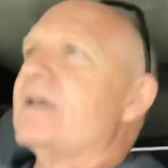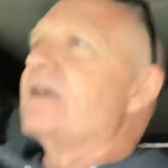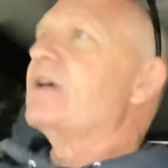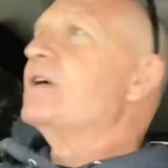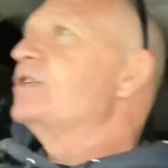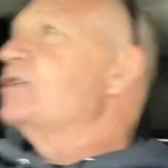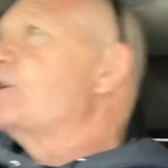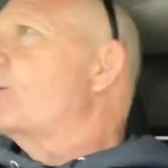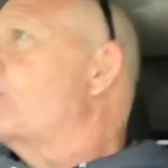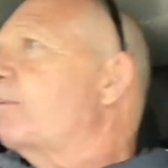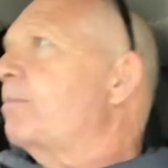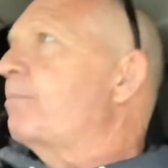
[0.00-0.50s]

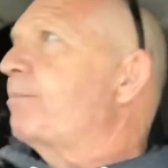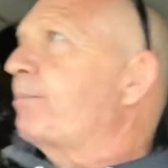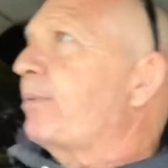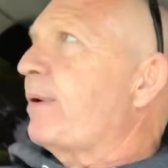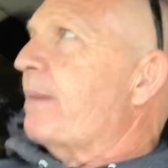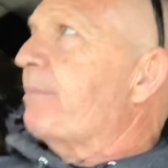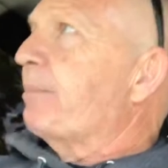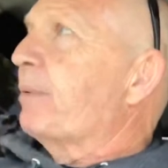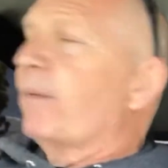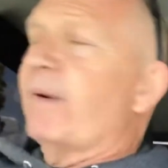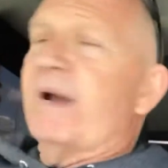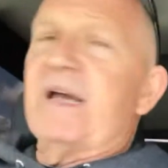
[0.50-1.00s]
So
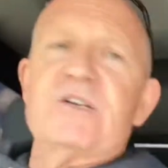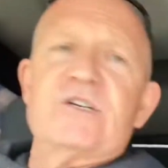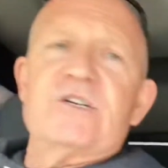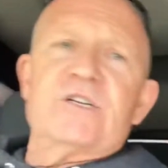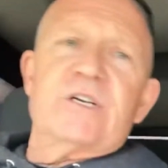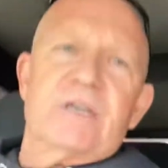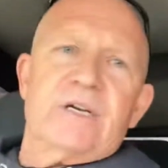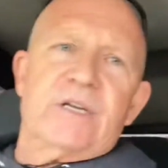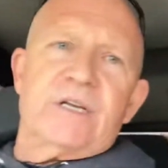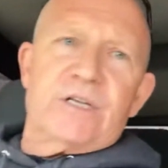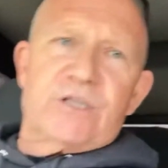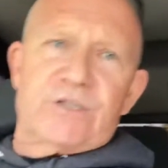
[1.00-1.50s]

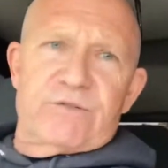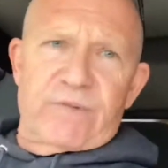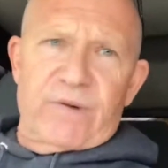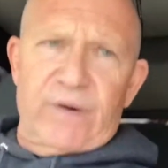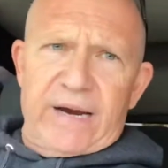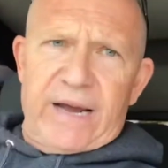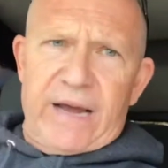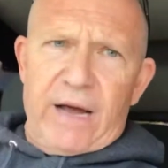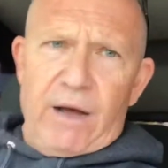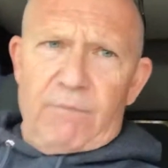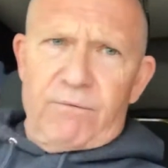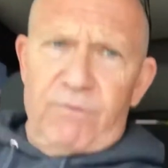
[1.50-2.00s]
preparation is
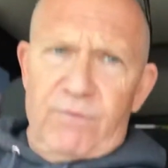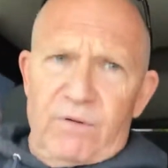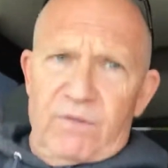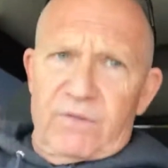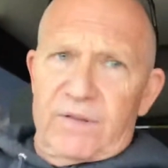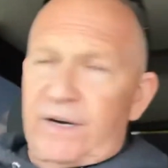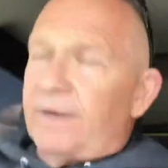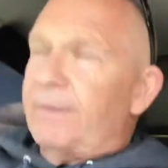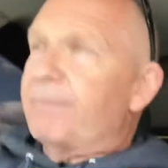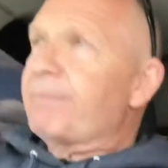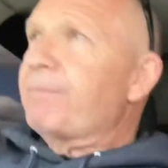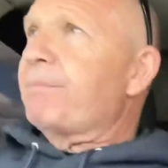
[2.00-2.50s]
very helpful
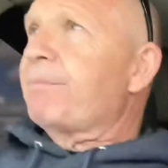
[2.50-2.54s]
there.